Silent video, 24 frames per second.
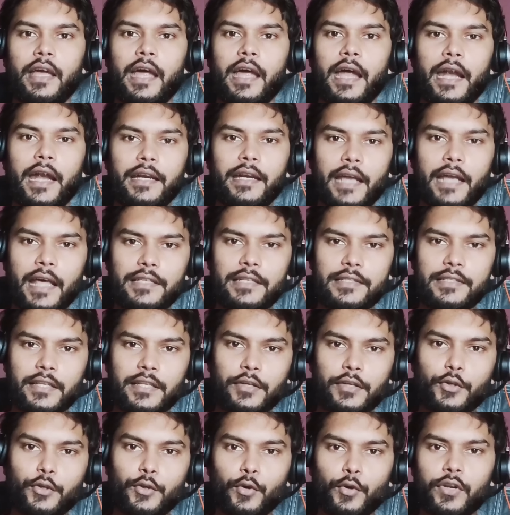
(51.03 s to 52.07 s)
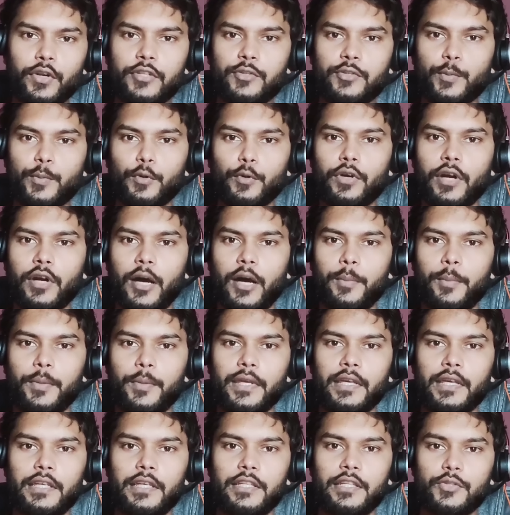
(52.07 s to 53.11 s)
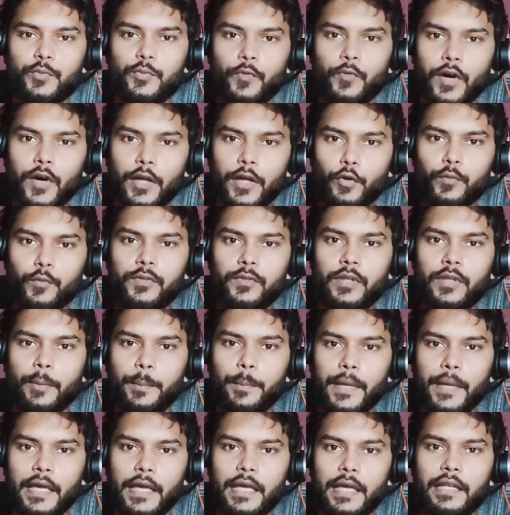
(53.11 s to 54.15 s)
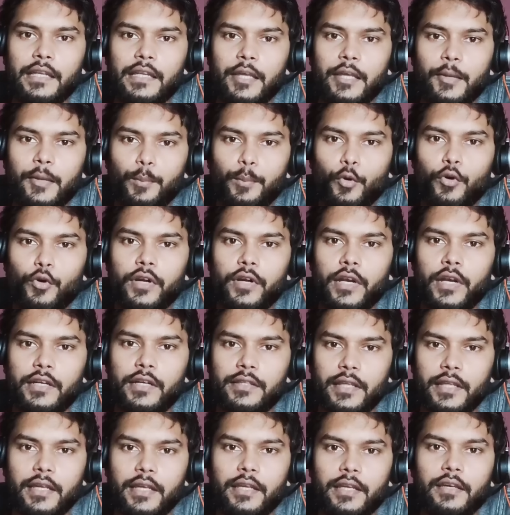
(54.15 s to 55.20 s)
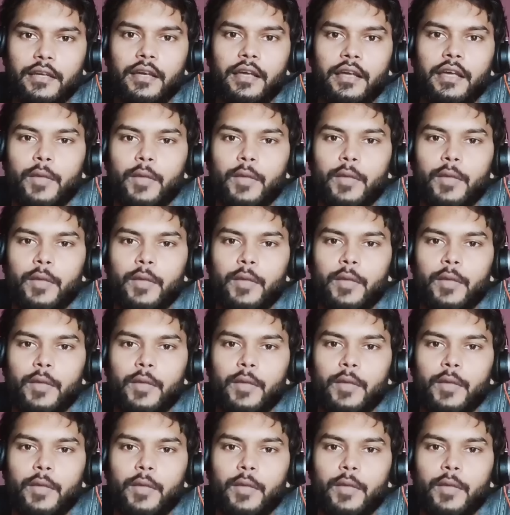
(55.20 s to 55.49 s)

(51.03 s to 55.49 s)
and asynchronous programming is one of the main important thing